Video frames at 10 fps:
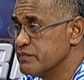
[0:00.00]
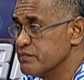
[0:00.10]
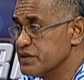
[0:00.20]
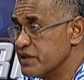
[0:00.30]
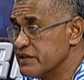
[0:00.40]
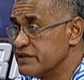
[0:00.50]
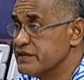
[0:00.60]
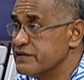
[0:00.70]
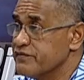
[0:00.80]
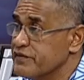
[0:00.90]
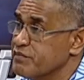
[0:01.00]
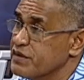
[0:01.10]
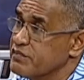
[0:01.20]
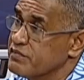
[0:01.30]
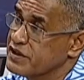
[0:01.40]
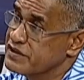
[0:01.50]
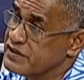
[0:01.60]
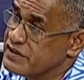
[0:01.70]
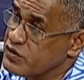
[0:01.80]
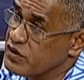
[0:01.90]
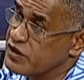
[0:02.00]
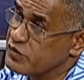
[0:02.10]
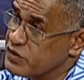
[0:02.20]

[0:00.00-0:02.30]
be alerted if the money hits your account,